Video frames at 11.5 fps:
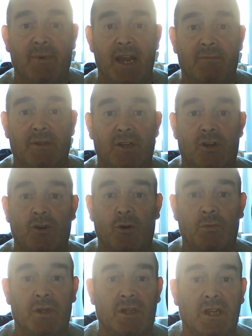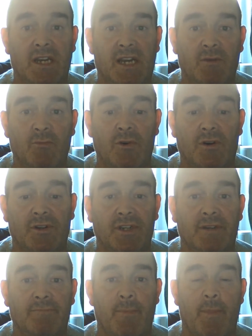that's able to cope with leaking water.